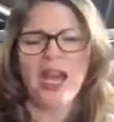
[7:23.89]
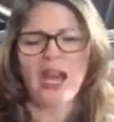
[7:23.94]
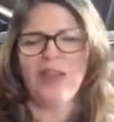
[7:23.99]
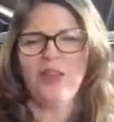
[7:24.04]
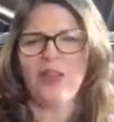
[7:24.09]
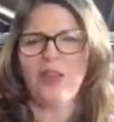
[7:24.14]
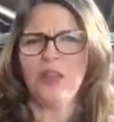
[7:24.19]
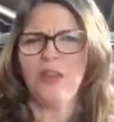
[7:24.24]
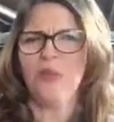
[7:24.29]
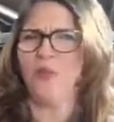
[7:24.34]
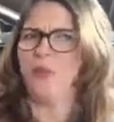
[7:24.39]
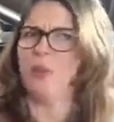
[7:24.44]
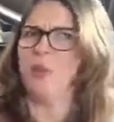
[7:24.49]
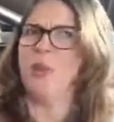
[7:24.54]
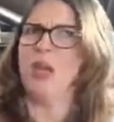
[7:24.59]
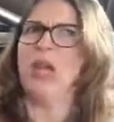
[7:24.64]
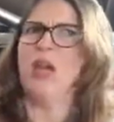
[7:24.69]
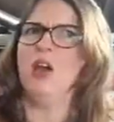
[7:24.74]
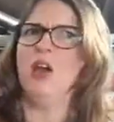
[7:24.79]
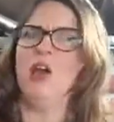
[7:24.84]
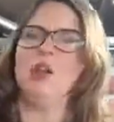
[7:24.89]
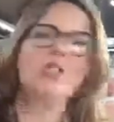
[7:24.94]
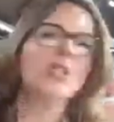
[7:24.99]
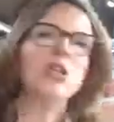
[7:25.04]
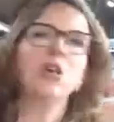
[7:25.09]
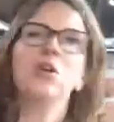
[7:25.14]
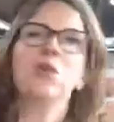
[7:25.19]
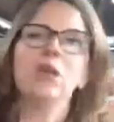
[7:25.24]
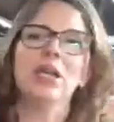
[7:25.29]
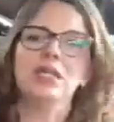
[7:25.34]
I think for me
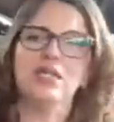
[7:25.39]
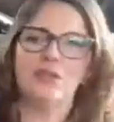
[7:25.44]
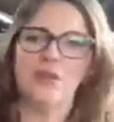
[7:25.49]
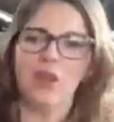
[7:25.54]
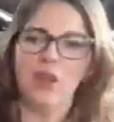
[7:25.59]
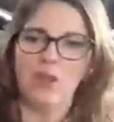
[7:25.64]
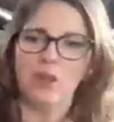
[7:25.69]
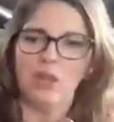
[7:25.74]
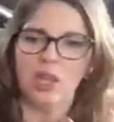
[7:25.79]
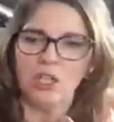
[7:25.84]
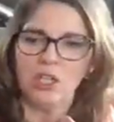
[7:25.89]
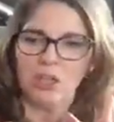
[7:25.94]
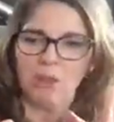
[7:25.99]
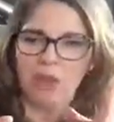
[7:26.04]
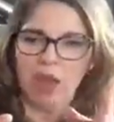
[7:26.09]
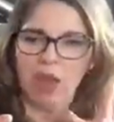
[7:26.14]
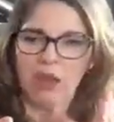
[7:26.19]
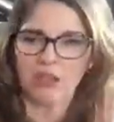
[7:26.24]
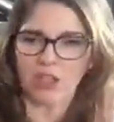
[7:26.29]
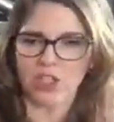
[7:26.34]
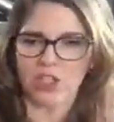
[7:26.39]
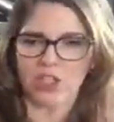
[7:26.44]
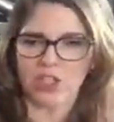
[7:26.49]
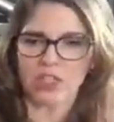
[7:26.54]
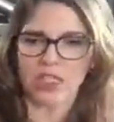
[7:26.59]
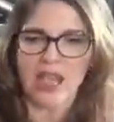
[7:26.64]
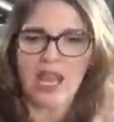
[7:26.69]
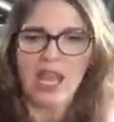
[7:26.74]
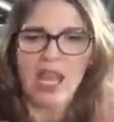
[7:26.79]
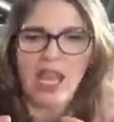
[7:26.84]
also it's very much about just
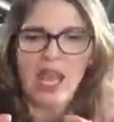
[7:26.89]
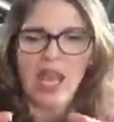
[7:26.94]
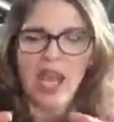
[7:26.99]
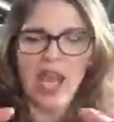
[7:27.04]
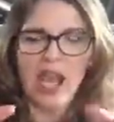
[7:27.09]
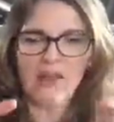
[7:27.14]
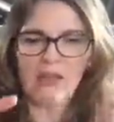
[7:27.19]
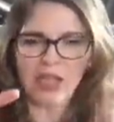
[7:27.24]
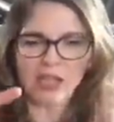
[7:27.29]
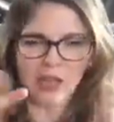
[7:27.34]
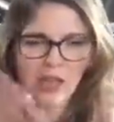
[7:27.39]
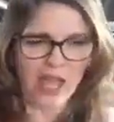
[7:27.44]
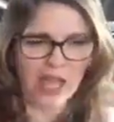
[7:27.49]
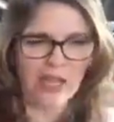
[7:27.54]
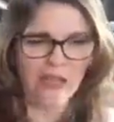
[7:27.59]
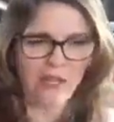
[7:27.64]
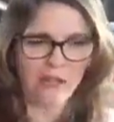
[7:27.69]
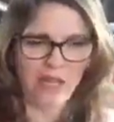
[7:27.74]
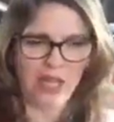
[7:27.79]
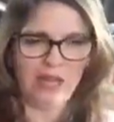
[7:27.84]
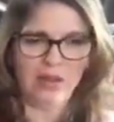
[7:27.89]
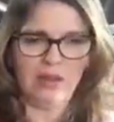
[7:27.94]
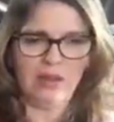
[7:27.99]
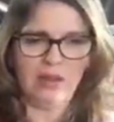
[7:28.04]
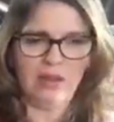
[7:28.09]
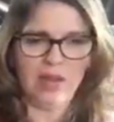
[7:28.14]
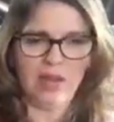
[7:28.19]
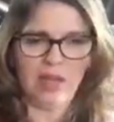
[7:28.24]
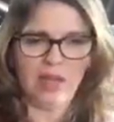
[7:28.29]
having life in